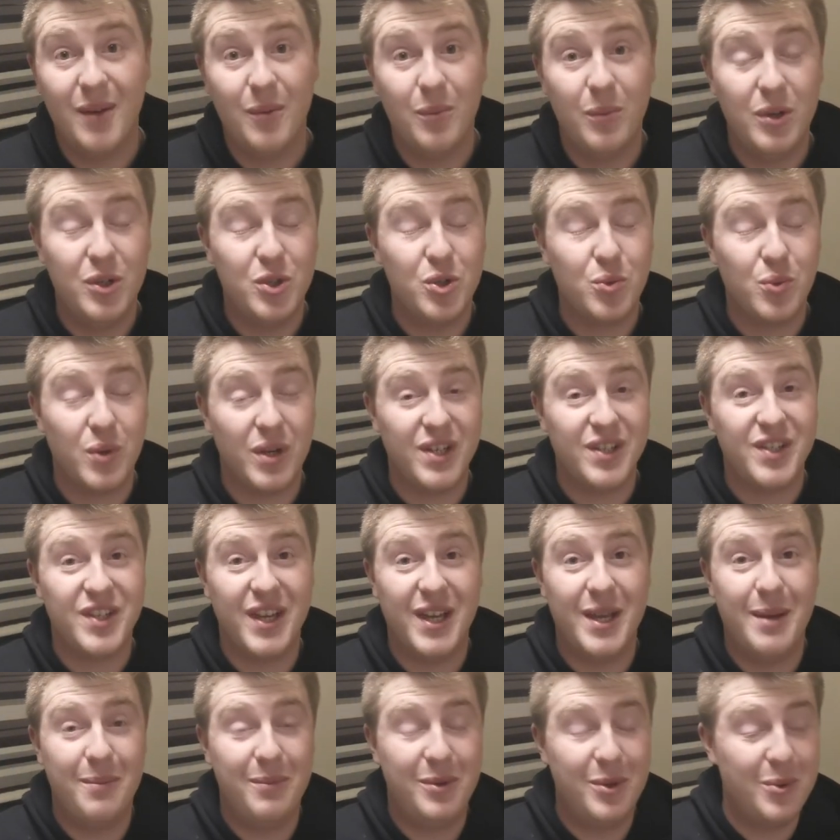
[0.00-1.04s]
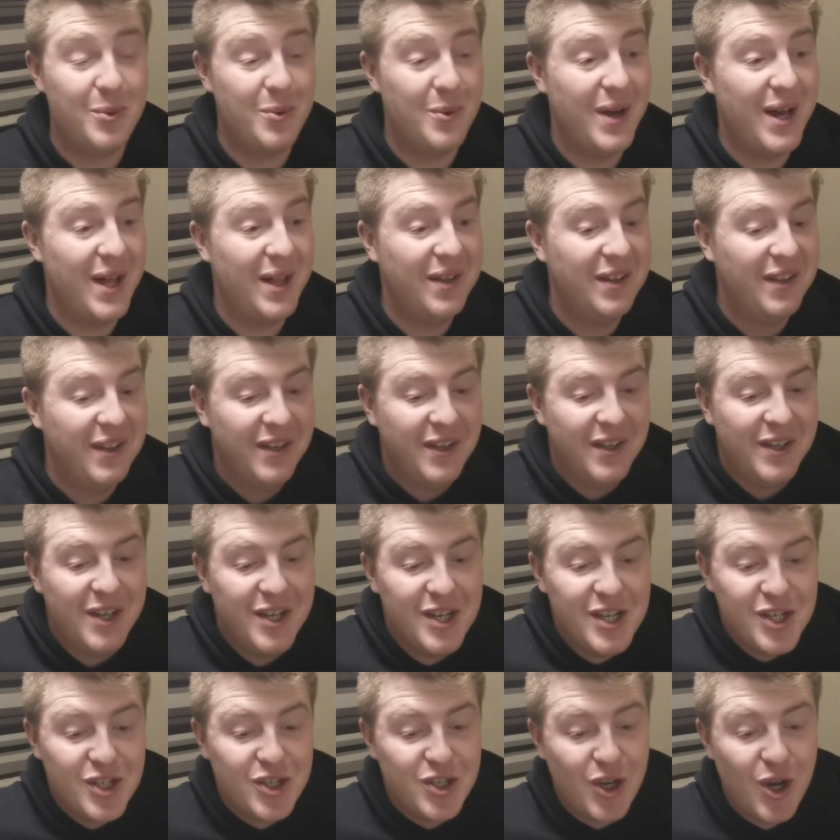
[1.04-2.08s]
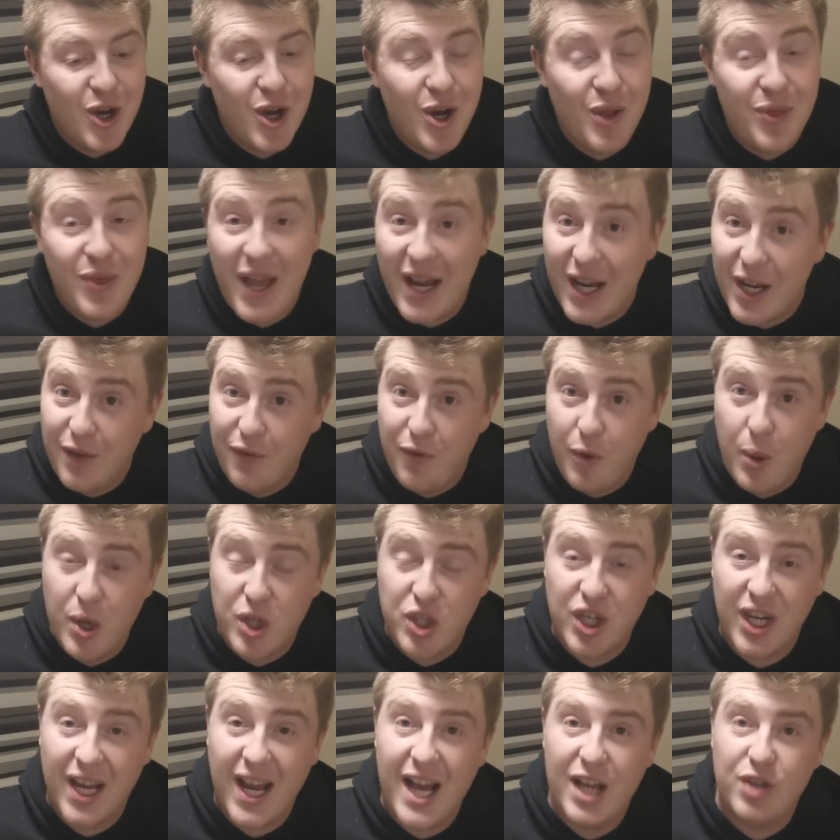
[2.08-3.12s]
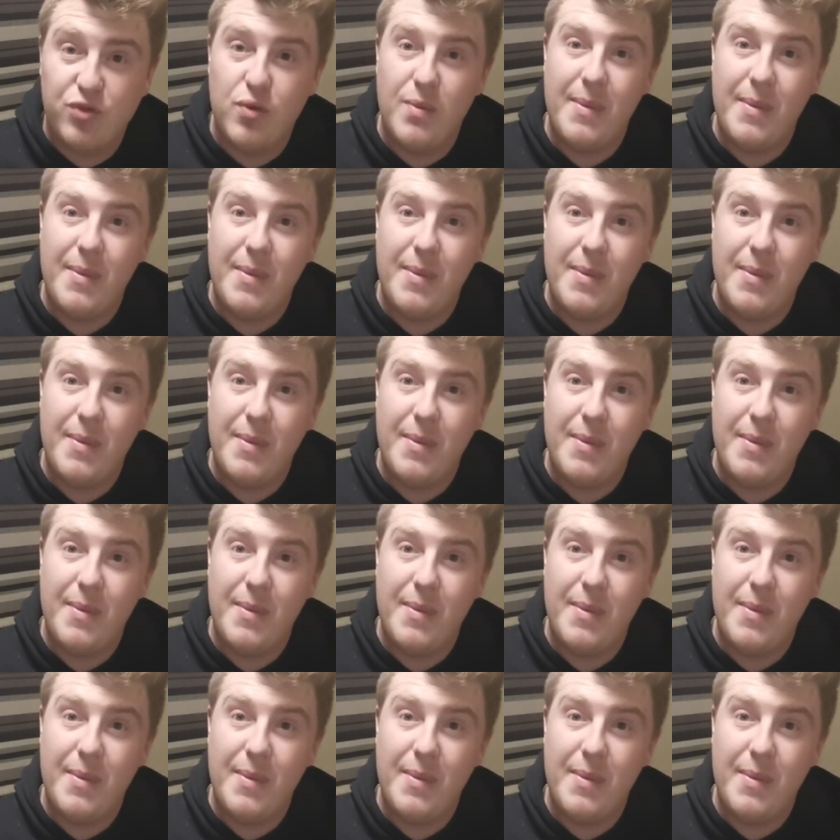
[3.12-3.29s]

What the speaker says: We just want to see him do well. So thank you for watching, guys.